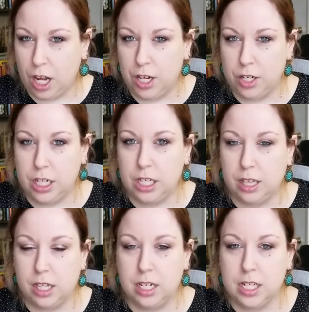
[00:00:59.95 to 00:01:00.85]
underneath
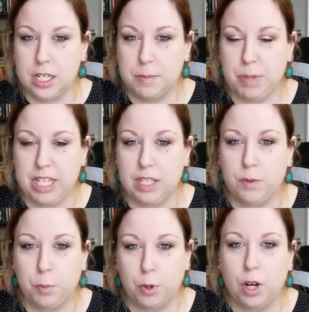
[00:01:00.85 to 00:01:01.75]
in place of a
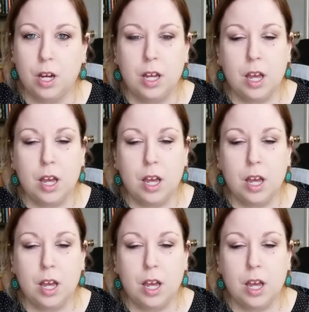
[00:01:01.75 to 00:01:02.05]
bra,